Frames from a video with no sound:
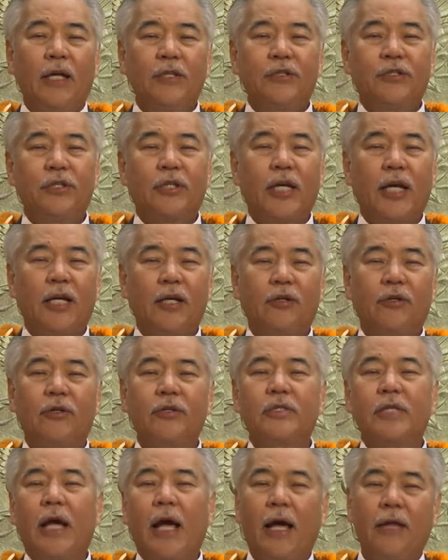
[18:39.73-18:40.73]

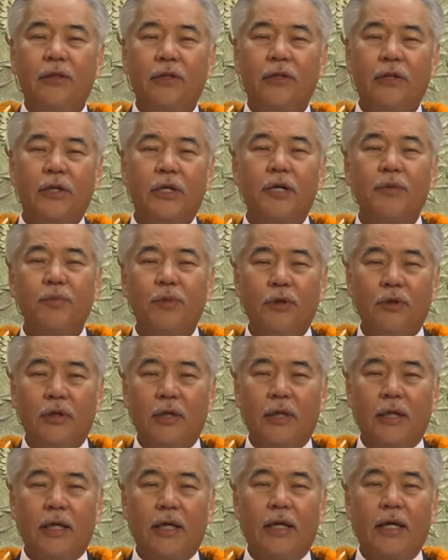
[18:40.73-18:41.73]
Educators and the
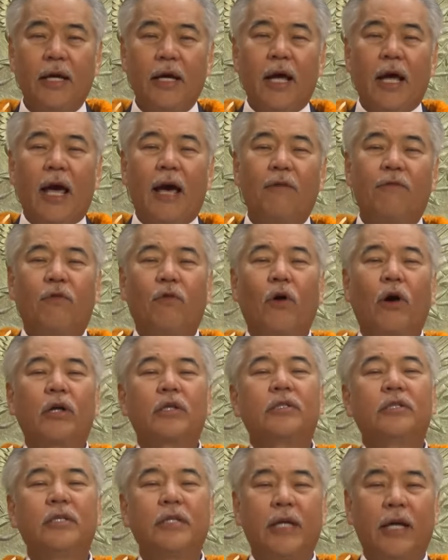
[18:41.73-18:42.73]
community have
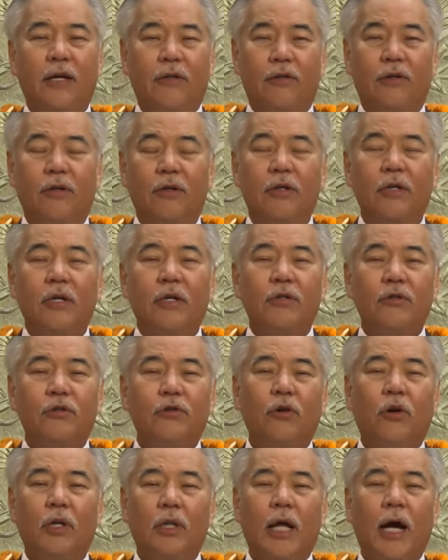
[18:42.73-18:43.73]
worked together
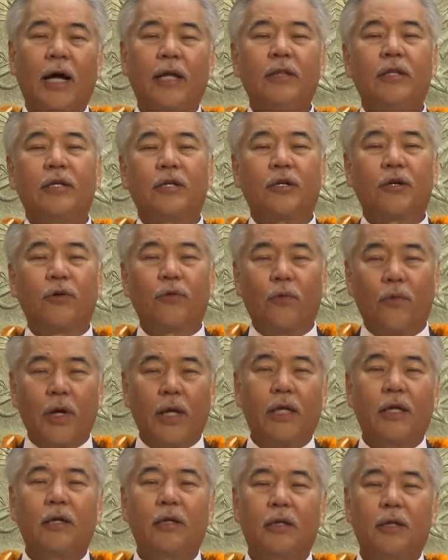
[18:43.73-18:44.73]
to align the
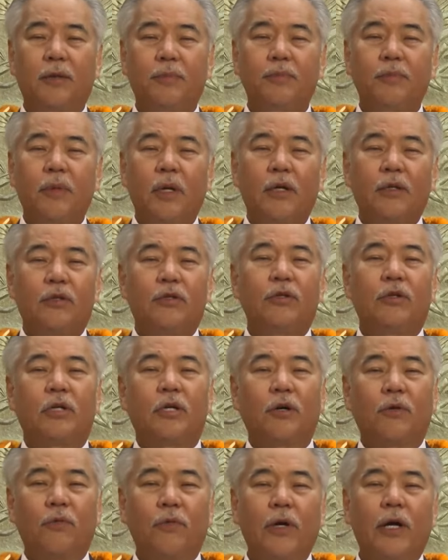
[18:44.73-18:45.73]
curriculum to
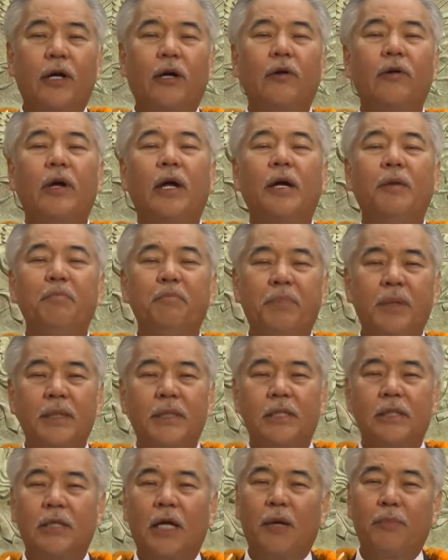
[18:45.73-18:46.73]
career and
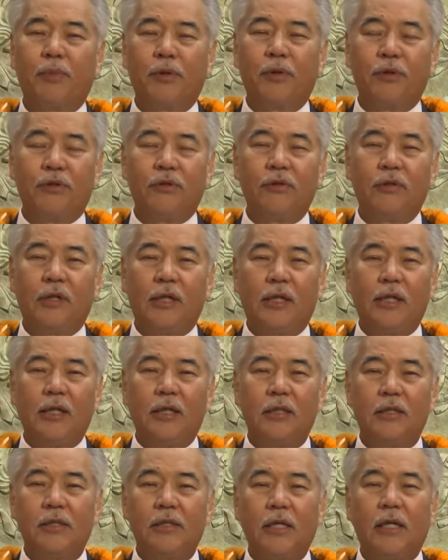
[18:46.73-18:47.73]
business
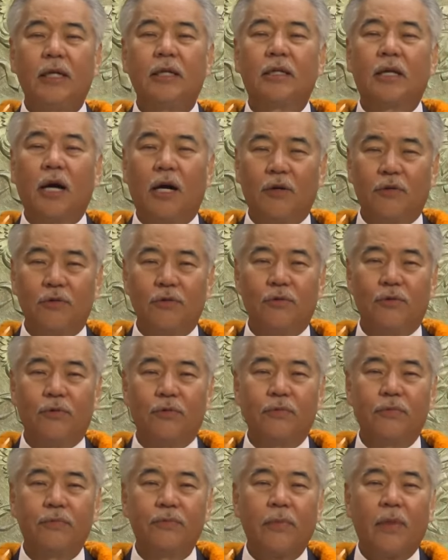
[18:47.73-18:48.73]
opportunities in Ka'u.
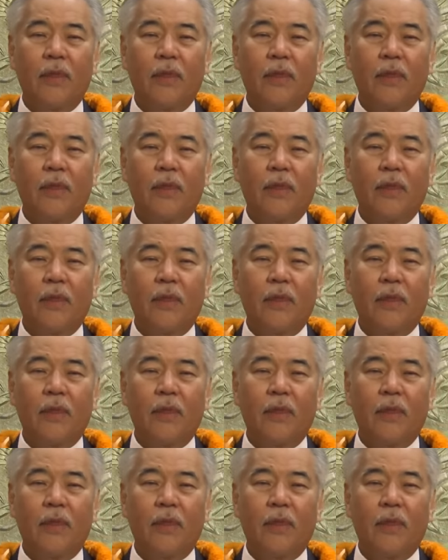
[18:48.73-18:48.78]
